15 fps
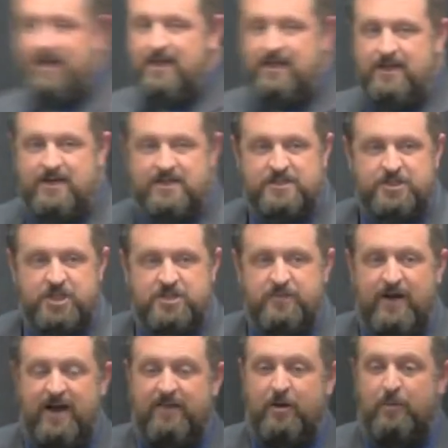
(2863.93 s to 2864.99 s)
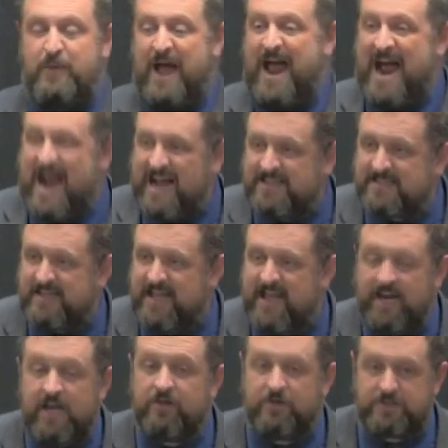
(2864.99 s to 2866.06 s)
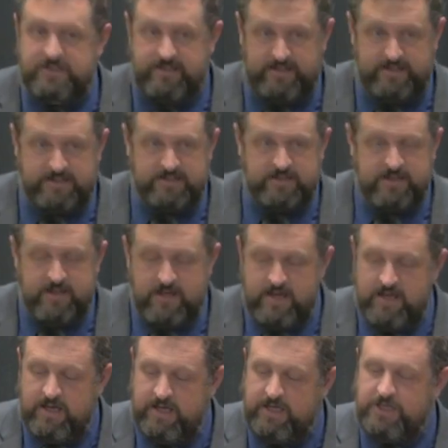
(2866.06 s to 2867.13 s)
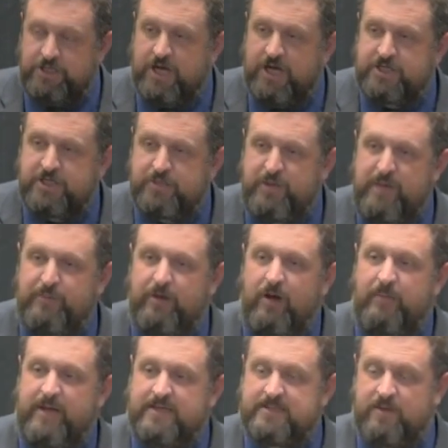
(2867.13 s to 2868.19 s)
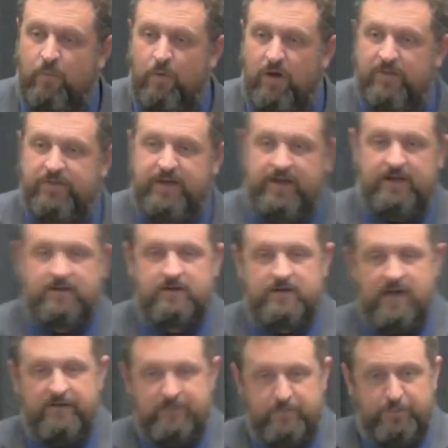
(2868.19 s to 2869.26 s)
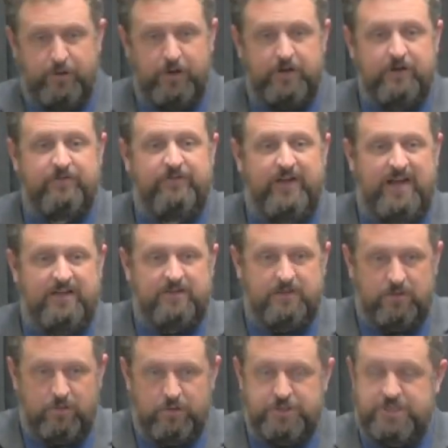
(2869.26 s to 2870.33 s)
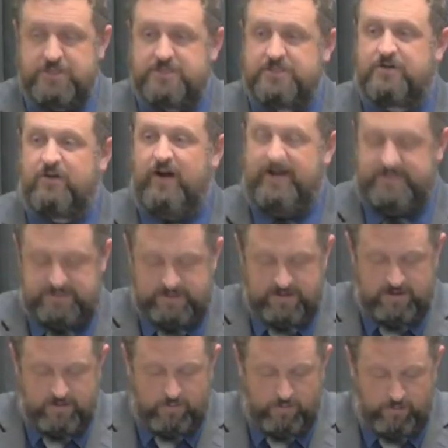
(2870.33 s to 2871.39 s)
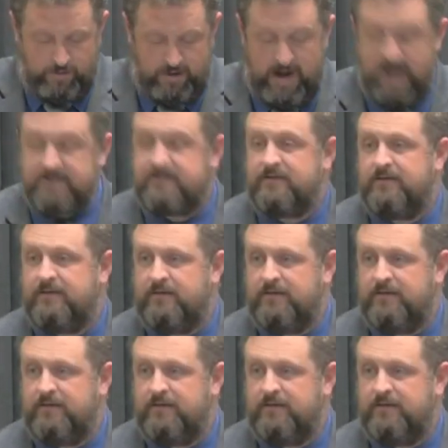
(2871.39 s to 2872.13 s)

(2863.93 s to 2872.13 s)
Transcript: He doesn't judge them by their past, any of those things. He judges people based on one thing: have you put your faith in the Lord Jesus Christ or not?